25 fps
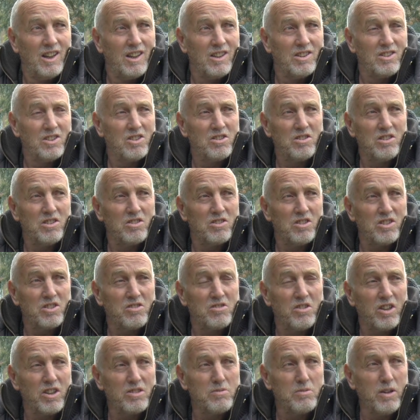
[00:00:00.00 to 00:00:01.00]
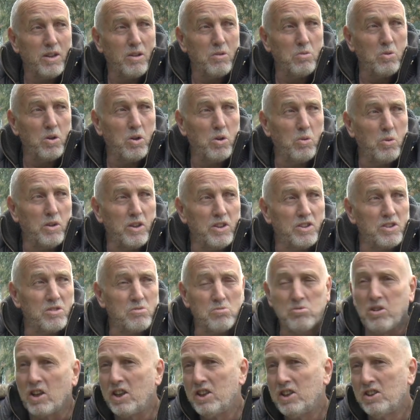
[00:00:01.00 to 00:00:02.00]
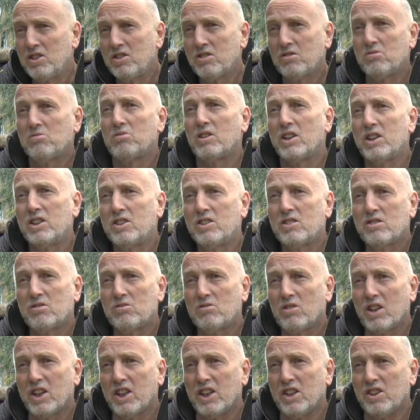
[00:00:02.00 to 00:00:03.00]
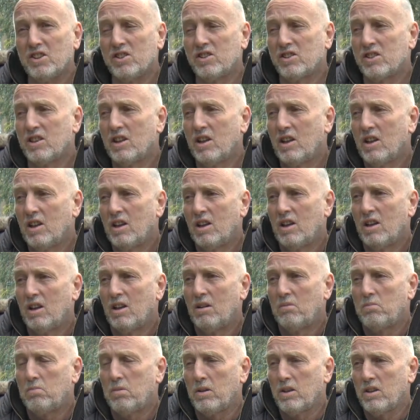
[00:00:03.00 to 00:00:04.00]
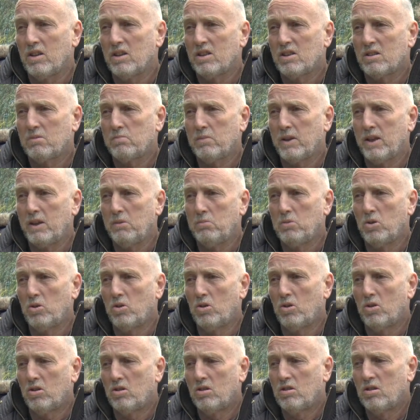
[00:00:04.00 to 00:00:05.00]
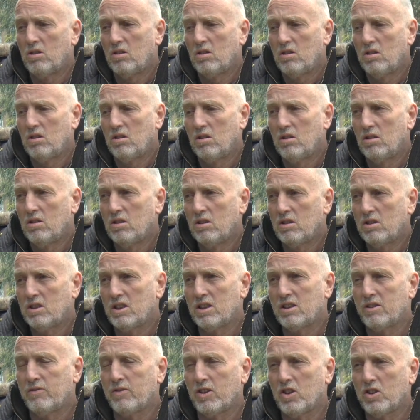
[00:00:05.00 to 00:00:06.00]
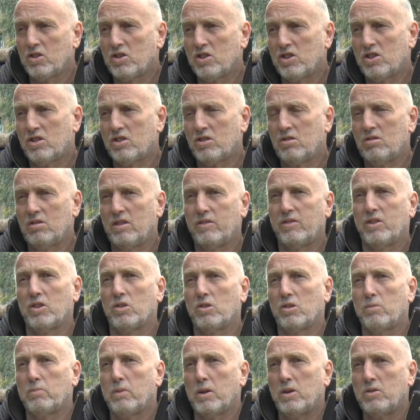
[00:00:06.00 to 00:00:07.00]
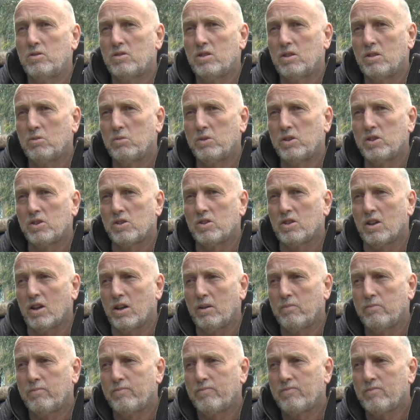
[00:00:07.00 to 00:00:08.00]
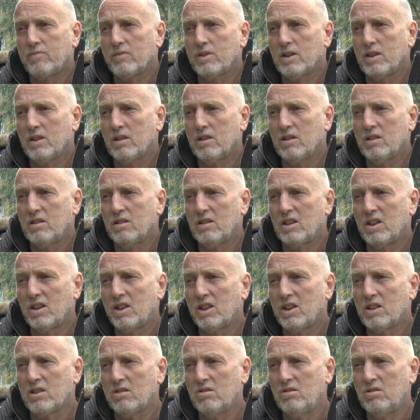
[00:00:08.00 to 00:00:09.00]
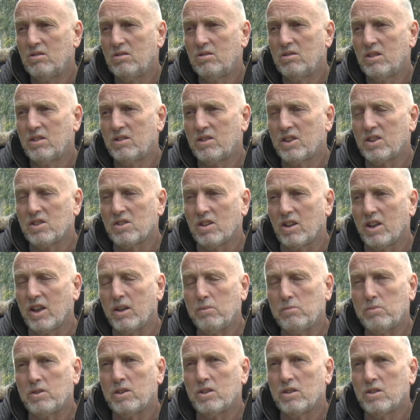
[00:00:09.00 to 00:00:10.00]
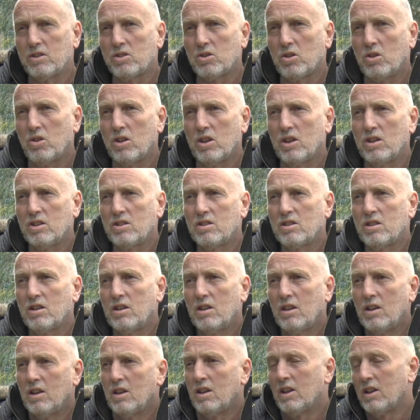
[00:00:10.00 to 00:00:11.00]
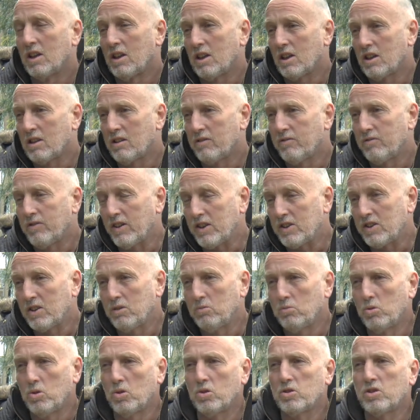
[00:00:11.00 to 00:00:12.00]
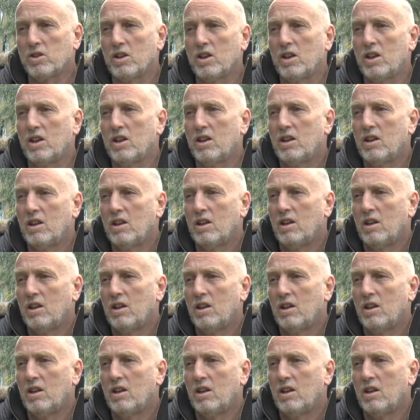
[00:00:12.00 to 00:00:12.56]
Just, it just drives me up the wall when it just rains and rains and rains. But there's many more disadvantages to living on a boat in the winter time, and they include things like emptying the toilet, fetching water,